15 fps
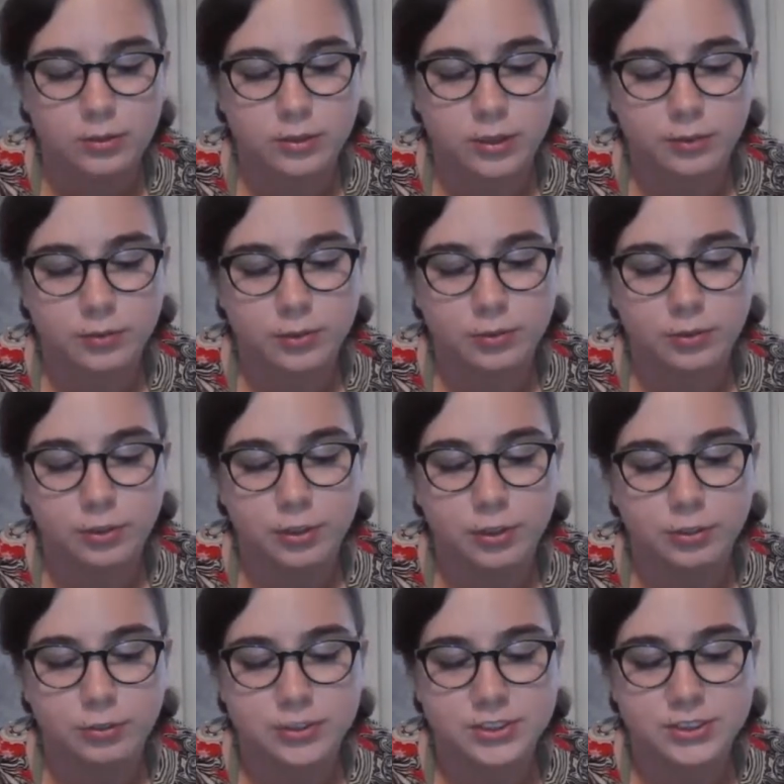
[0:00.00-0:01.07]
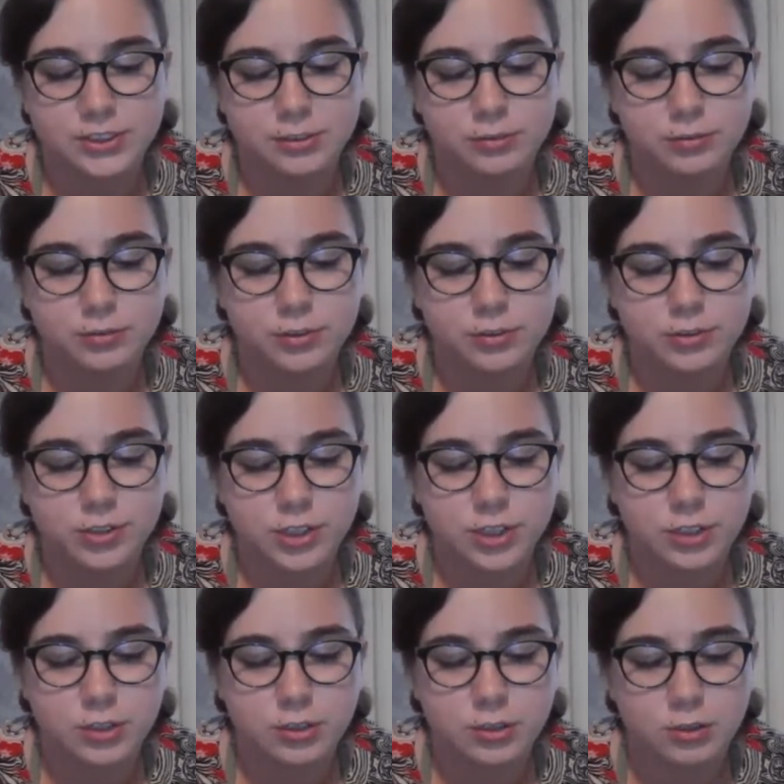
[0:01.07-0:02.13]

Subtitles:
Now we're going to go a single crochet,